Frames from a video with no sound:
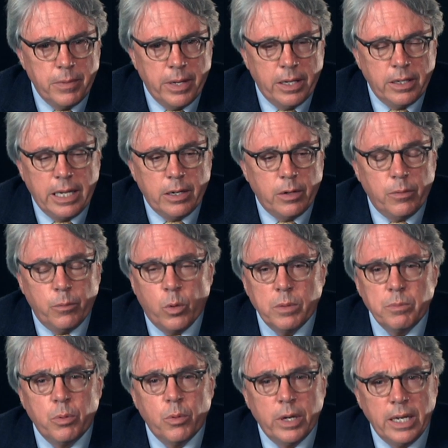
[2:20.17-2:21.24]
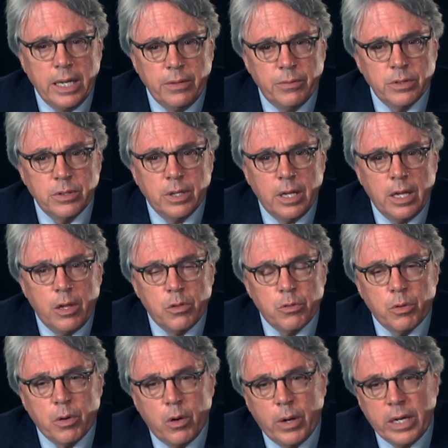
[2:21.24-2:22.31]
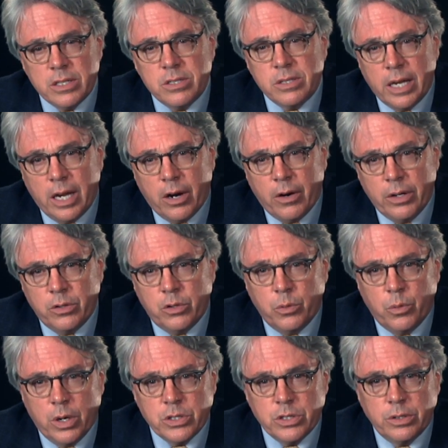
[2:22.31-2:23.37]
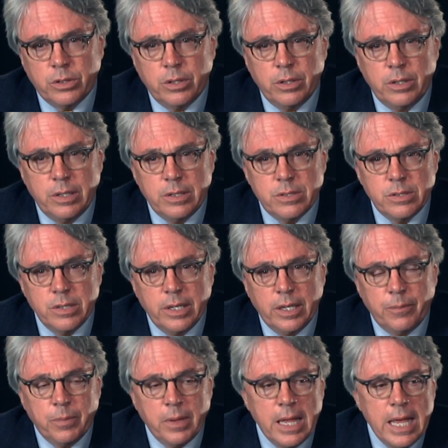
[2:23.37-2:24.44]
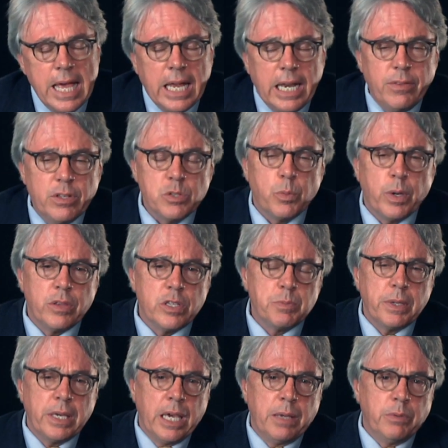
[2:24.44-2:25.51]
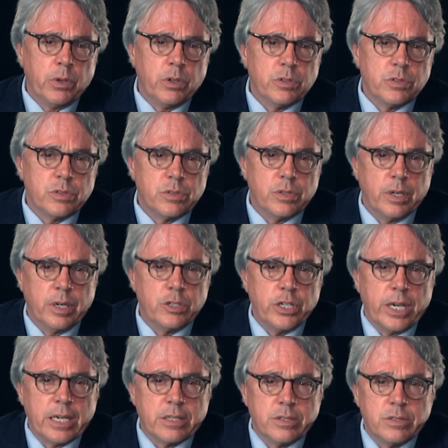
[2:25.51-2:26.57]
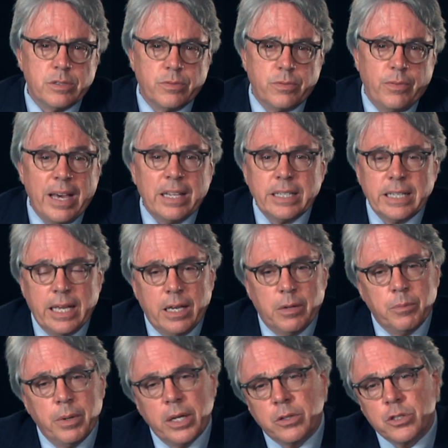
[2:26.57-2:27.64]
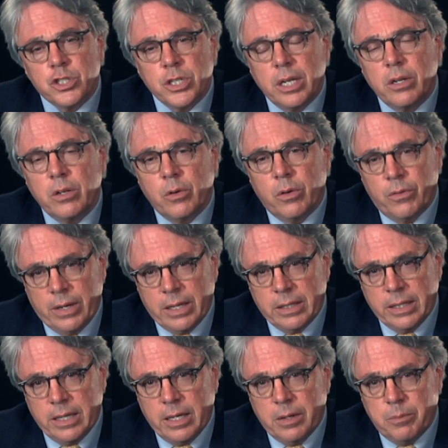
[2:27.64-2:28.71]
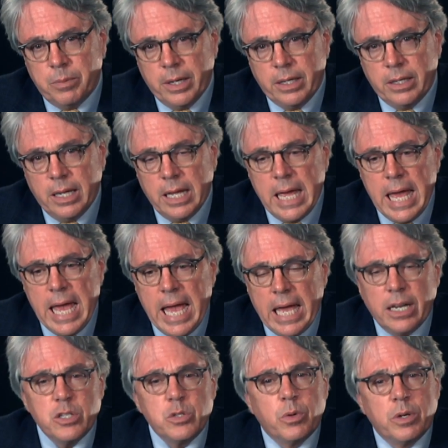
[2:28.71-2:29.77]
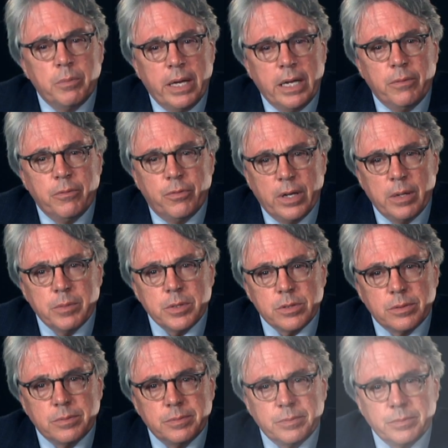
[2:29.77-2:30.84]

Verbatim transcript: men, and at one point even throw a scare into Washington, D.C. And in this way, this became known as uh, Jackson's Valley Campaign or Shenandoah Valley Campaign, and it's what made him famous.